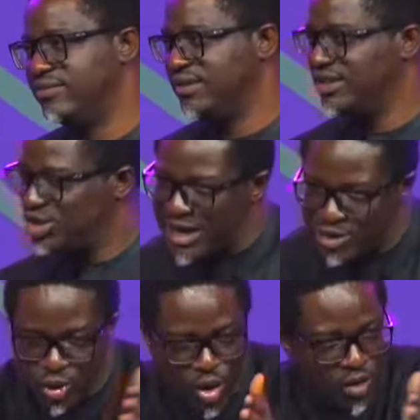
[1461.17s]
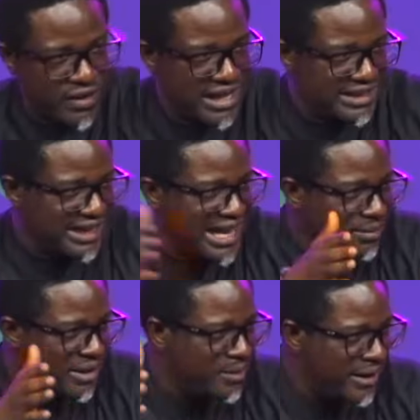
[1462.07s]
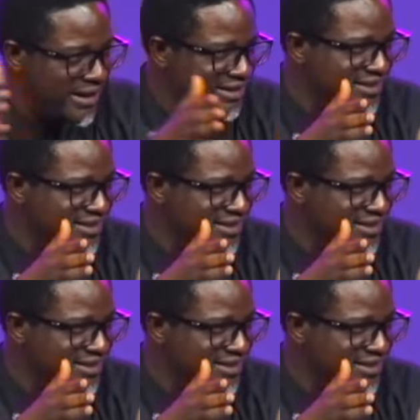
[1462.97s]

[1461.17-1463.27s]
Try to cover the gap. Amen.